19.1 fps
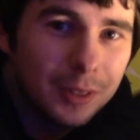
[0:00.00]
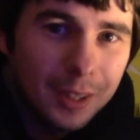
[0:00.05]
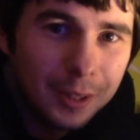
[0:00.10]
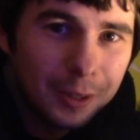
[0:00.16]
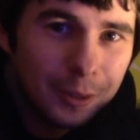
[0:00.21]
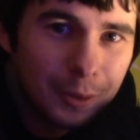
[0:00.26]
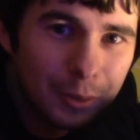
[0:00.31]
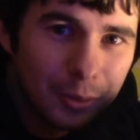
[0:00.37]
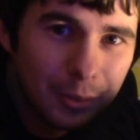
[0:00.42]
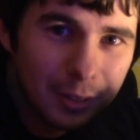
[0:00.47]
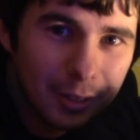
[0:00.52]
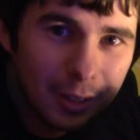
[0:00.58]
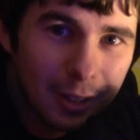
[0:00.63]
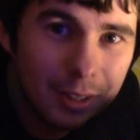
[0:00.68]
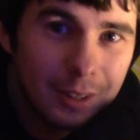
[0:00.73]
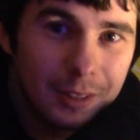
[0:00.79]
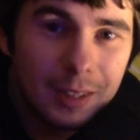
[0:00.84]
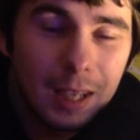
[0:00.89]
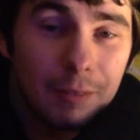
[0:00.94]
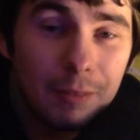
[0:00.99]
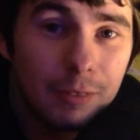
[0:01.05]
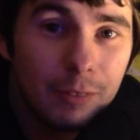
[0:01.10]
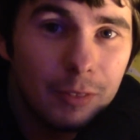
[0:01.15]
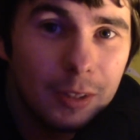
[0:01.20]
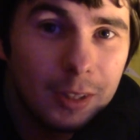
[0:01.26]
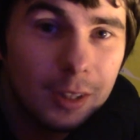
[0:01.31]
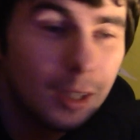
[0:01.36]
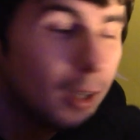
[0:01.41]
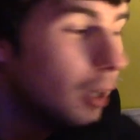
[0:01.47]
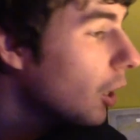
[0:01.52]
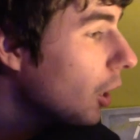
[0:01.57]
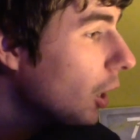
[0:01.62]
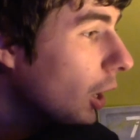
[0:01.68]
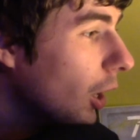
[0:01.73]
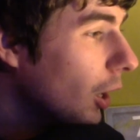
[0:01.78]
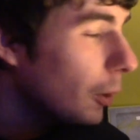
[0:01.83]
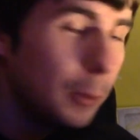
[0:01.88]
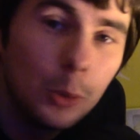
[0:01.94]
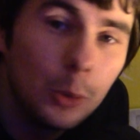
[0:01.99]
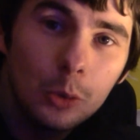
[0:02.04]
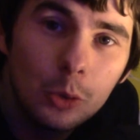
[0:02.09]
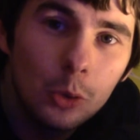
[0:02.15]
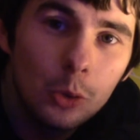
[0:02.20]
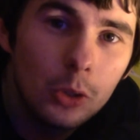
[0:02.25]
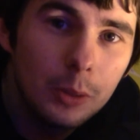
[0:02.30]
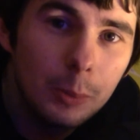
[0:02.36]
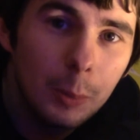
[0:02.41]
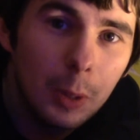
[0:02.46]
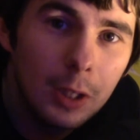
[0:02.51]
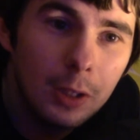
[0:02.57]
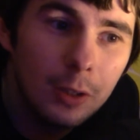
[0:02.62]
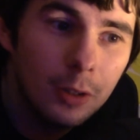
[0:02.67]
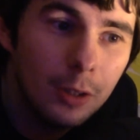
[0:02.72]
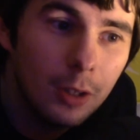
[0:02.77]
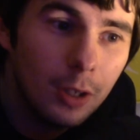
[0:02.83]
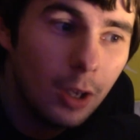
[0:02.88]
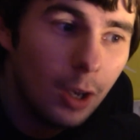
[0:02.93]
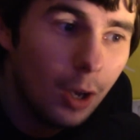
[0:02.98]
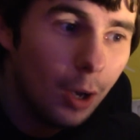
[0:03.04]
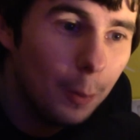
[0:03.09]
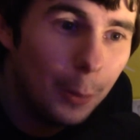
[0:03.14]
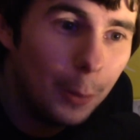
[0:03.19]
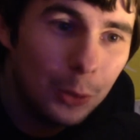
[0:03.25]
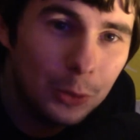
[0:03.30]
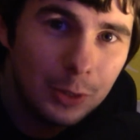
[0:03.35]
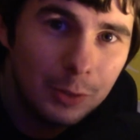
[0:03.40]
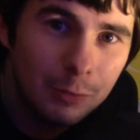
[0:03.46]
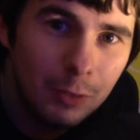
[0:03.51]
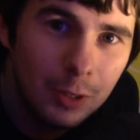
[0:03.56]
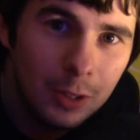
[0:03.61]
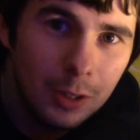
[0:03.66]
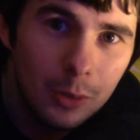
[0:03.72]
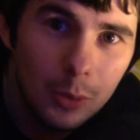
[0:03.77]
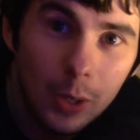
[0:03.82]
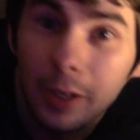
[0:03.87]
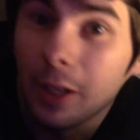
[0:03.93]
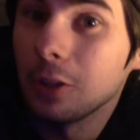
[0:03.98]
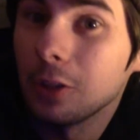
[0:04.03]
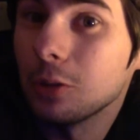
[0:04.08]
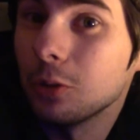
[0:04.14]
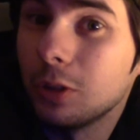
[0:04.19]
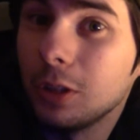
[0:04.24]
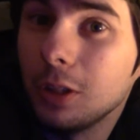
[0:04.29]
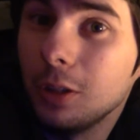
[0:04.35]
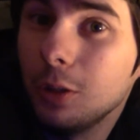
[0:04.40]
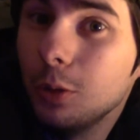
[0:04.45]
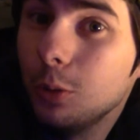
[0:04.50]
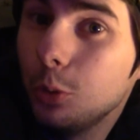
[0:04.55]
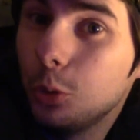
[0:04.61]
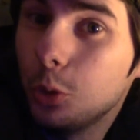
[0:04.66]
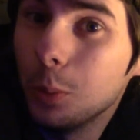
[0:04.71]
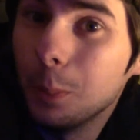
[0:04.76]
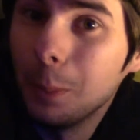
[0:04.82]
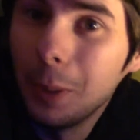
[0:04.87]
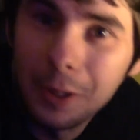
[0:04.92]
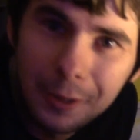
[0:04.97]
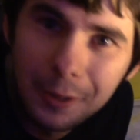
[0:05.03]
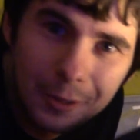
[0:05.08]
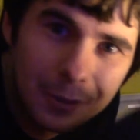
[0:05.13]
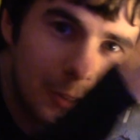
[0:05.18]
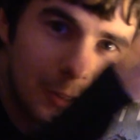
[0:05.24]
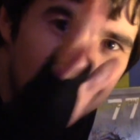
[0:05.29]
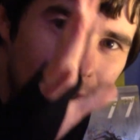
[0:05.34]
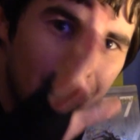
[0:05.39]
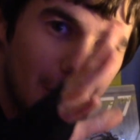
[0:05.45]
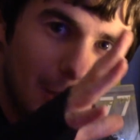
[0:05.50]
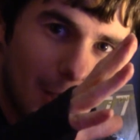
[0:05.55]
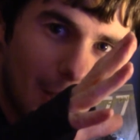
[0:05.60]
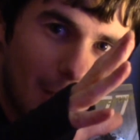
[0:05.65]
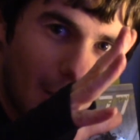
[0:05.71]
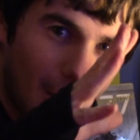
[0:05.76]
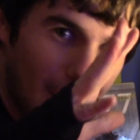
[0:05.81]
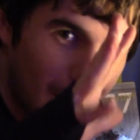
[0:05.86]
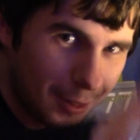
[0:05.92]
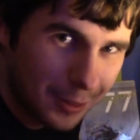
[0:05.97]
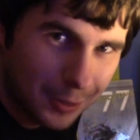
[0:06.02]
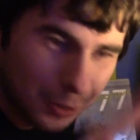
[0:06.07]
there you go, that is everything. Hope you enjoyed my little unboxing video, and I shall see you, Chumbatas, at